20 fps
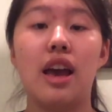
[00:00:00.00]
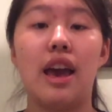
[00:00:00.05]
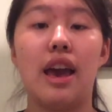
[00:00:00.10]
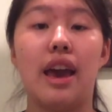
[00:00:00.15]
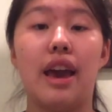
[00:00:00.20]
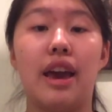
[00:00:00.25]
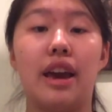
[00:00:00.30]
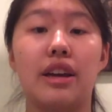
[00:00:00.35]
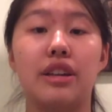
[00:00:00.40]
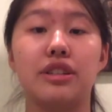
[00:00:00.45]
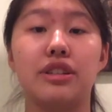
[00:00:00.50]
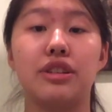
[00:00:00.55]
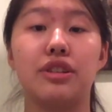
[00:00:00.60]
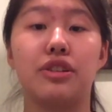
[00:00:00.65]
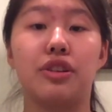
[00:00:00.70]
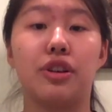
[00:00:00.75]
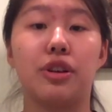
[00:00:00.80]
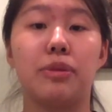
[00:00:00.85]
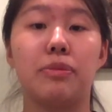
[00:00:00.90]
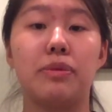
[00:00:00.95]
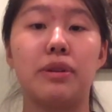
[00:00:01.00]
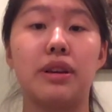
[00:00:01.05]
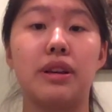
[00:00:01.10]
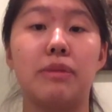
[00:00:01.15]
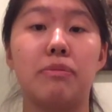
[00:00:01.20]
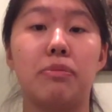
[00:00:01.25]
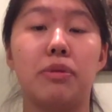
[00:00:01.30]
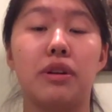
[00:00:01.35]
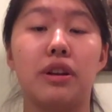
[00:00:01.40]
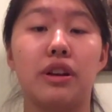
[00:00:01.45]
And you're going to be
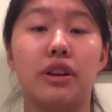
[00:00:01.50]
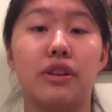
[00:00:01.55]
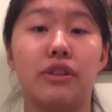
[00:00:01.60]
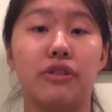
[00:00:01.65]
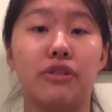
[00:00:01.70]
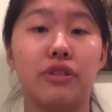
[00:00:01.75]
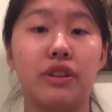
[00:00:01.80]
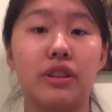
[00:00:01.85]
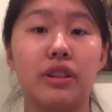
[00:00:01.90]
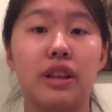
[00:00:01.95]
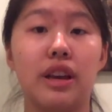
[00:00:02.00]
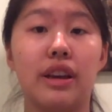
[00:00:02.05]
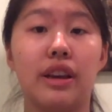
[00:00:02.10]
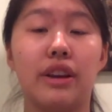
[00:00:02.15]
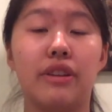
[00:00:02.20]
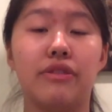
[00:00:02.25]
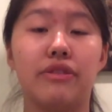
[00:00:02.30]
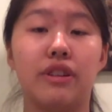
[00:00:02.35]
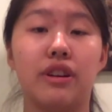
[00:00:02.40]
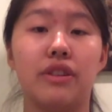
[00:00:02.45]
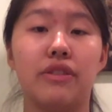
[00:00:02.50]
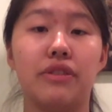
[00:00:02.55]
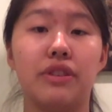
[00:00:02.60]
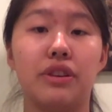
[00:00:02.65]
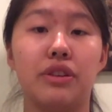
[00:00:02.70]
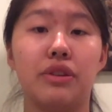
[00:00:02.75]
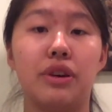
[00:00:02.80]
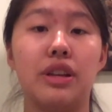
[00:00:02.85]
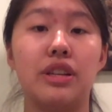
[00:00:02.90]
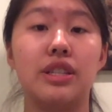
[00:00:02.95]
putting your front leg in front of
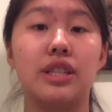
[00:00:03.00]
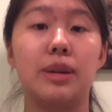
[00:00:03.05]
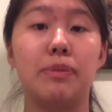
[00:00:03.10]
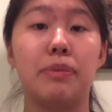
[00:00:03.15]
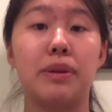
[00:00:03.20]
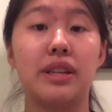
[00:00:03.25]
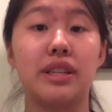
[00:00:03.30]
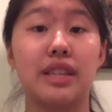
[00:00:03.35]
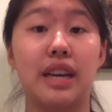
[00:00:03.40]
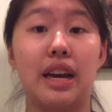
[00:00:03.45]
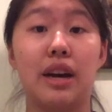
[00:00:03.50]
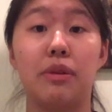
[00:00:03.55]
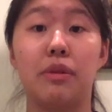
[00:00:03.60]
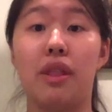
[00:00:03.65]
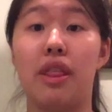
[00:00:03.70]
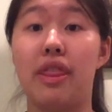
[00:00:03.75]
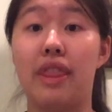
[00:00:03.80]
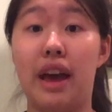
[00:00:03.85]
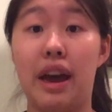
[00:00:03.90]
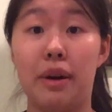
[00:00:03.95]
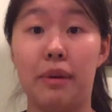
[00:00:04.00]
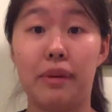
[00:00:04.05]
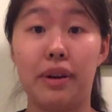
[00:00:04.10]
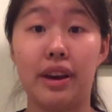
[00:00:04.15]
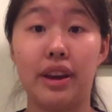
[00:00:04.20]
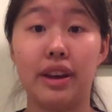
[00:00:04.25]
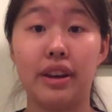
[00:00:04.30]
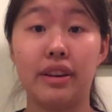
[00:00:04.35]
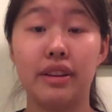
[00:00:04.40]
you and dipping down that way.